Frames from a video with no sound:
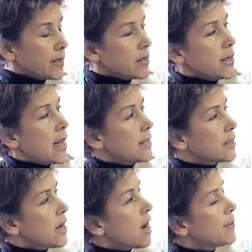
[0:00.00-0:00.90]
less
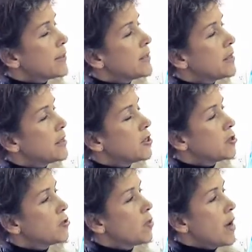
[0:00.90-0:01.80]
time is needed
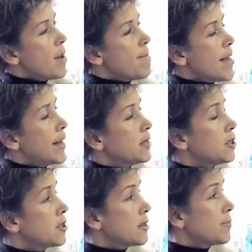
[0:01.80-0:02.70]
to
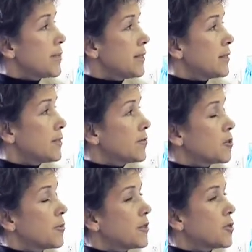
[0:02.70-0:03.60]
manage the business of Sube.